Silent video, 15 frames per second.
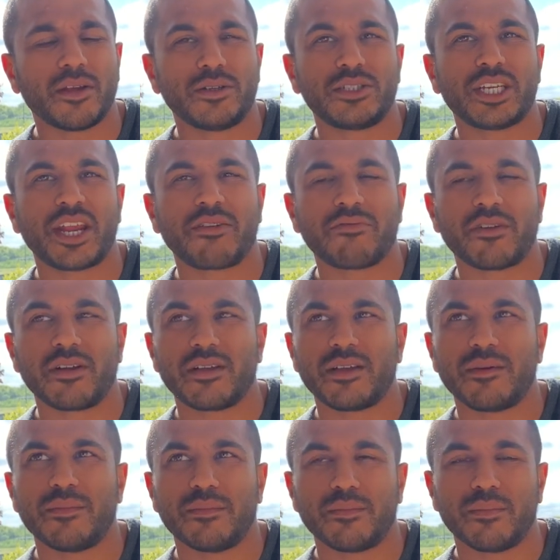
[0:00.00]

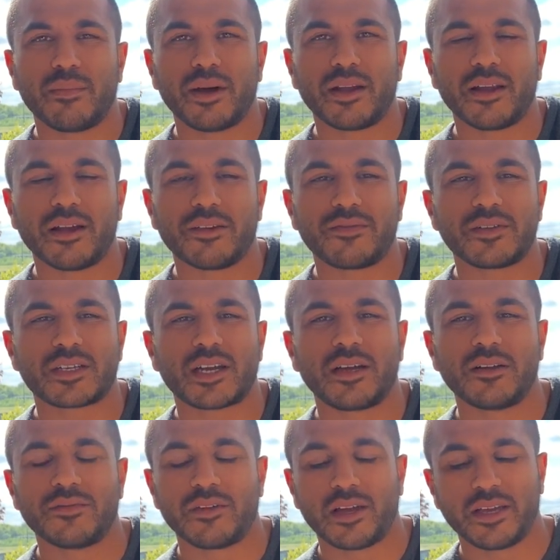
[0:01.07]
Generally my life is kind
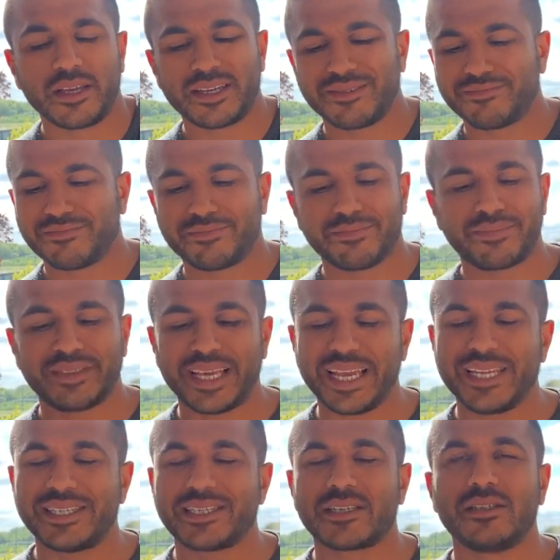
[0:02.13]
of like
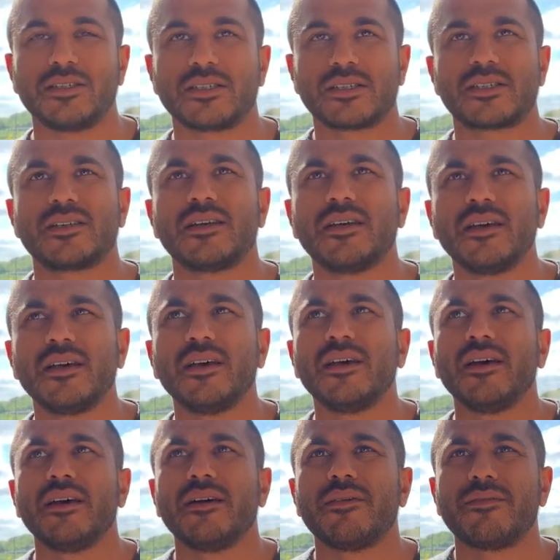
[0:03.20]
days can just
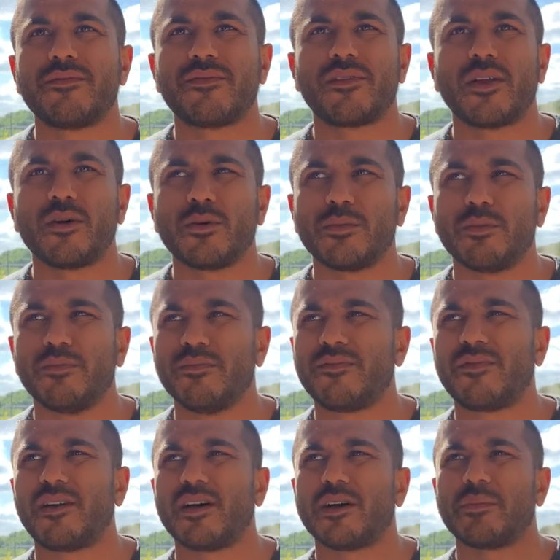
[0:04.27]

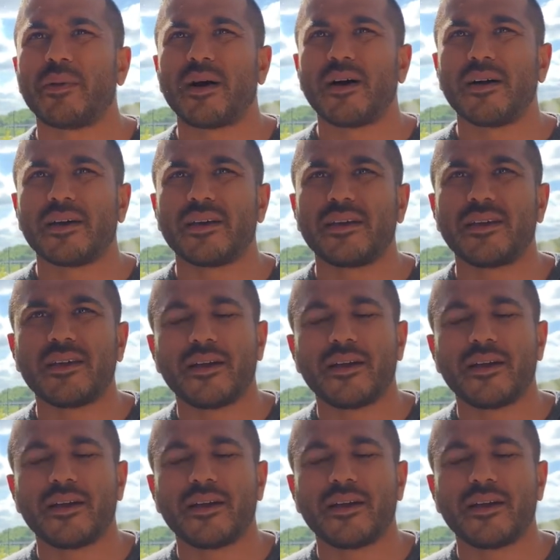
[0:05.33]
fly by.